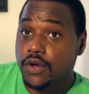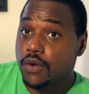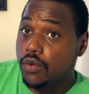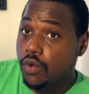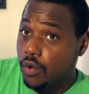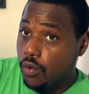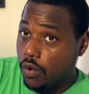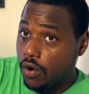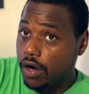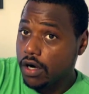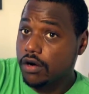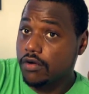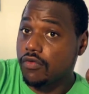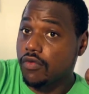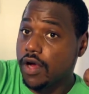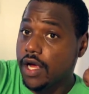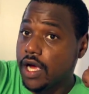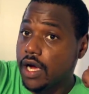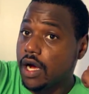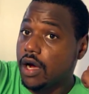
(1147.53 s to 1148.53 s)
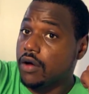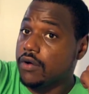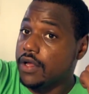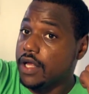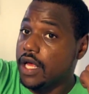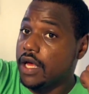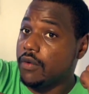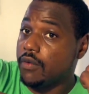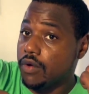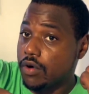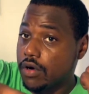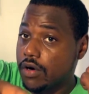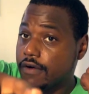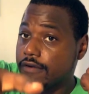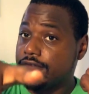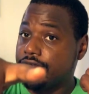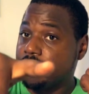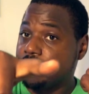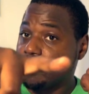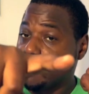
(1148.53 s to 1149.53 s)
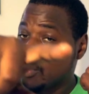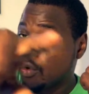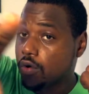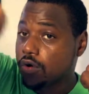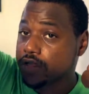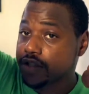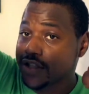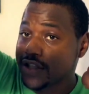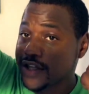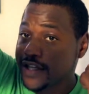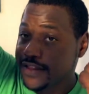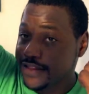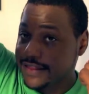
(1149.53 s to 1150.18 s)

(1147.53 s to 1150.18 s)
We'll walk around and we're gonna force